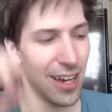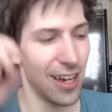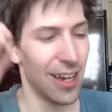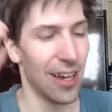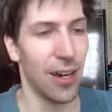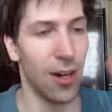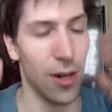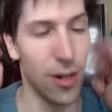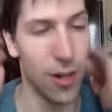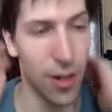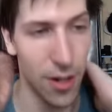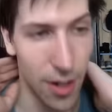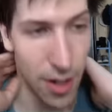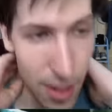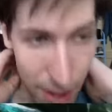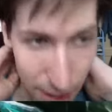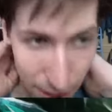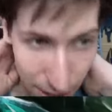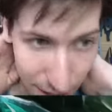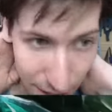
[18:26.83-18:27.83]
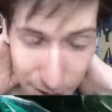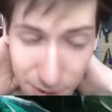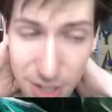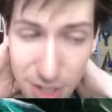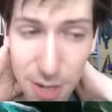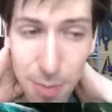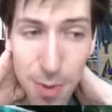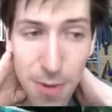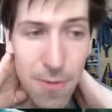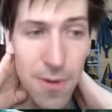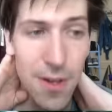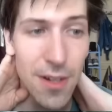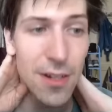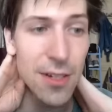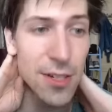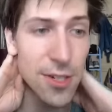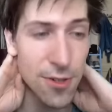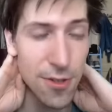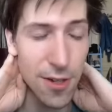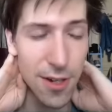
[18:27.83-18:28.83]
Oh, it used to be really
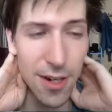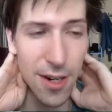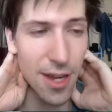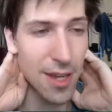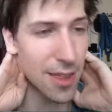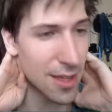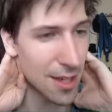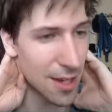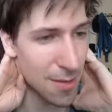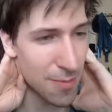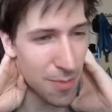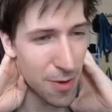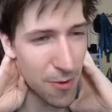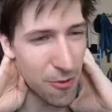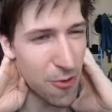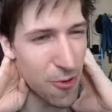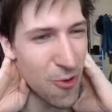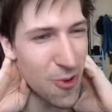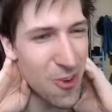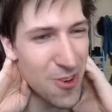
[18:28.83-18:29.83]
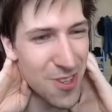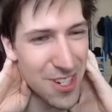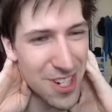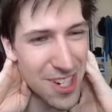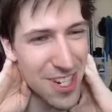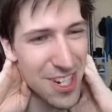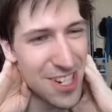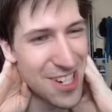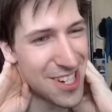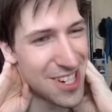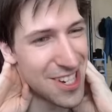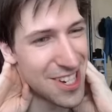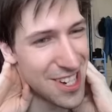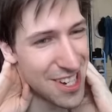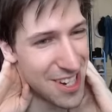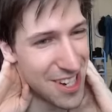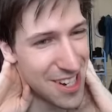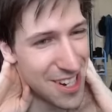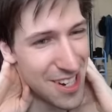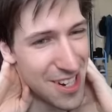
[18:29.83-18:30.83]
strong, I think, before
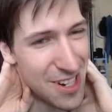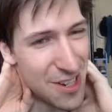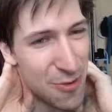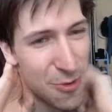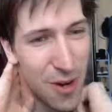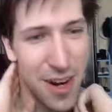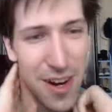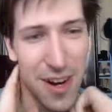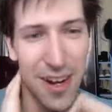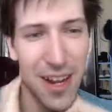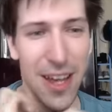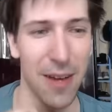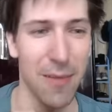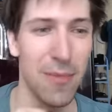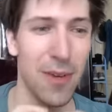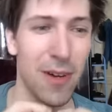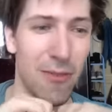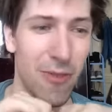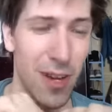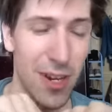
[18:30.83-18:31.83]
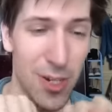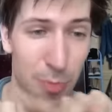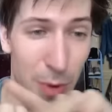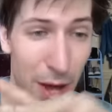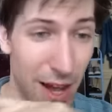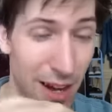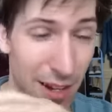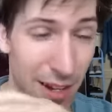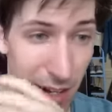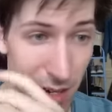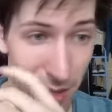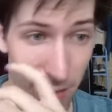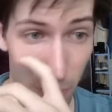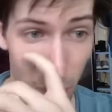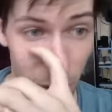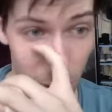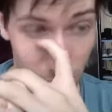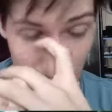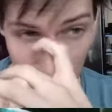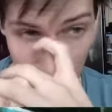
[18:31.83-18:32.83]
TGT, where like mid-range Paladin
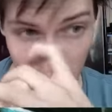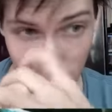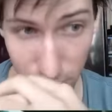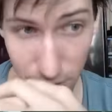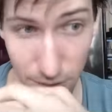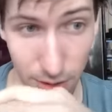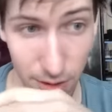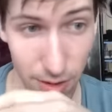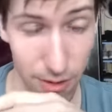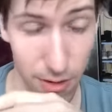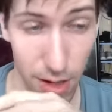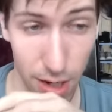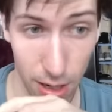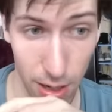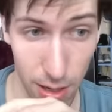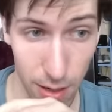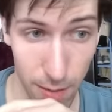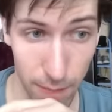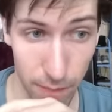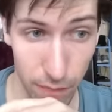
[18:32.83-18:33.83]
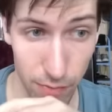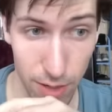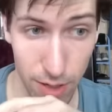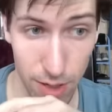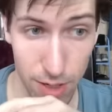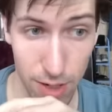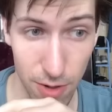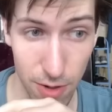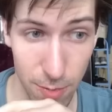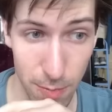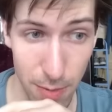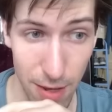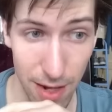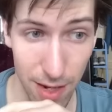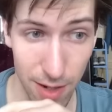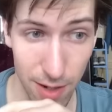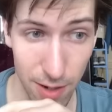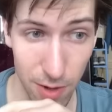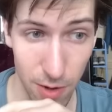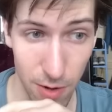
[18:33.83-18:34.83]
without the Secrets
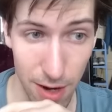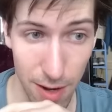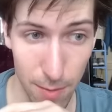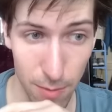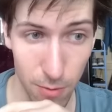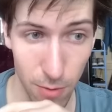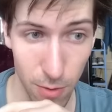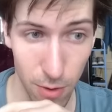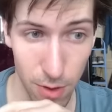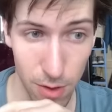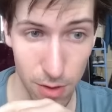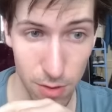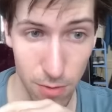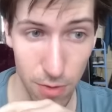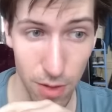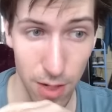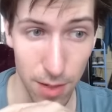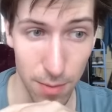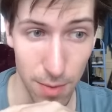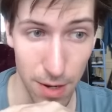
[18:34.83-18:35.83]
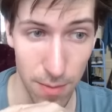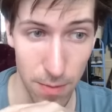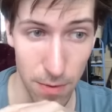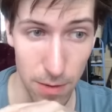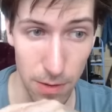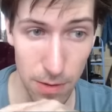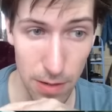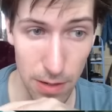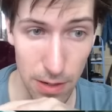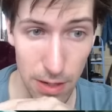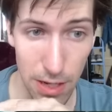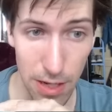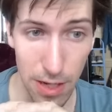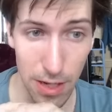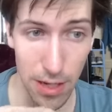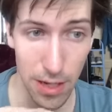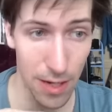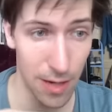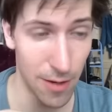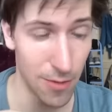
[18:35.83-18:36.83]
Paladin crap was really popular.
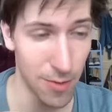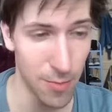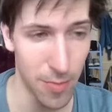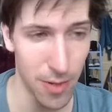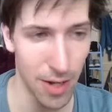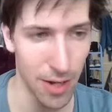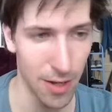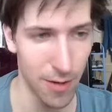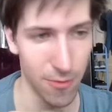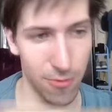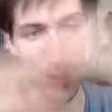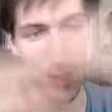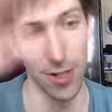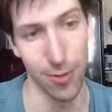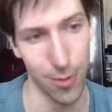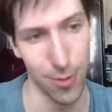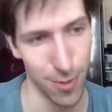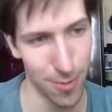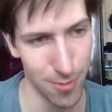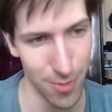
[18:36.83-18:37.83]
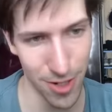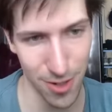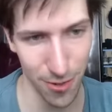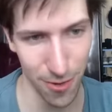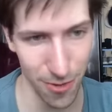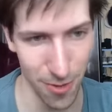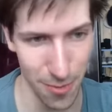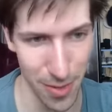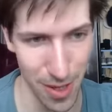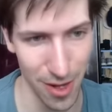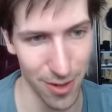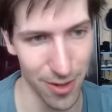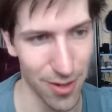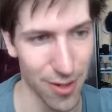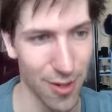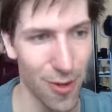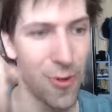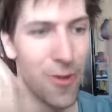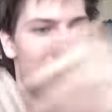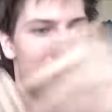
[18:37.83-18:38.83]
And it would be like, well, Muster for Battle onto
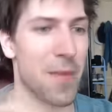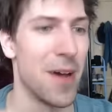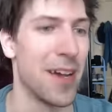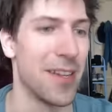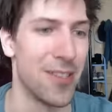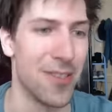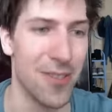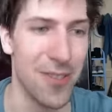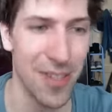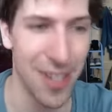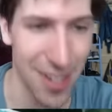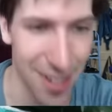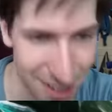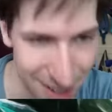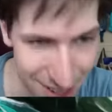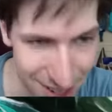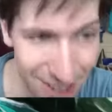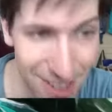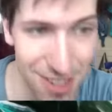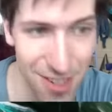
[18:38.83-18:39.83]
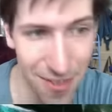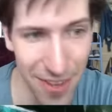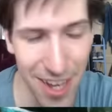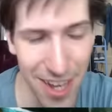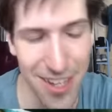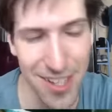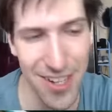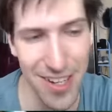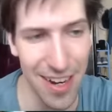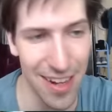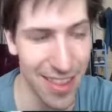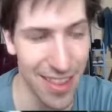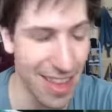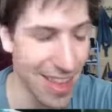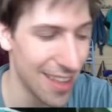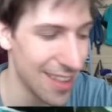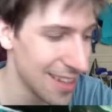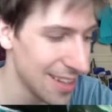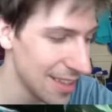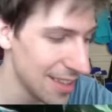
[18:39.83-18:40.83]
Quartermaster. You get tons of value out of that.
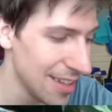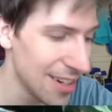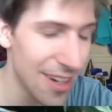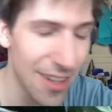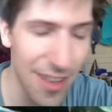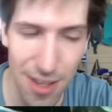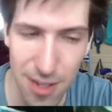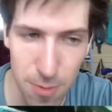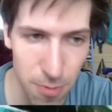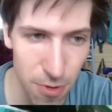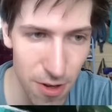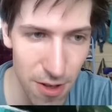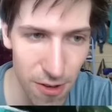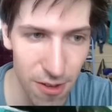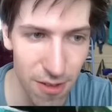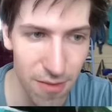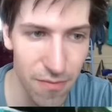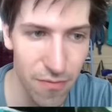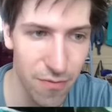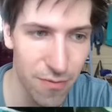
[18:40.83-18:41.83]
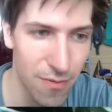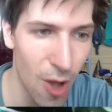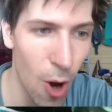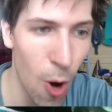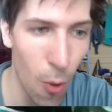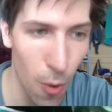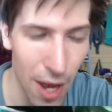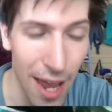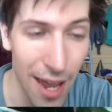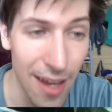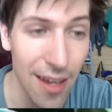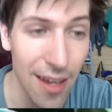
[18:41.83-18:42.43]
And, you know, that's pretty okay.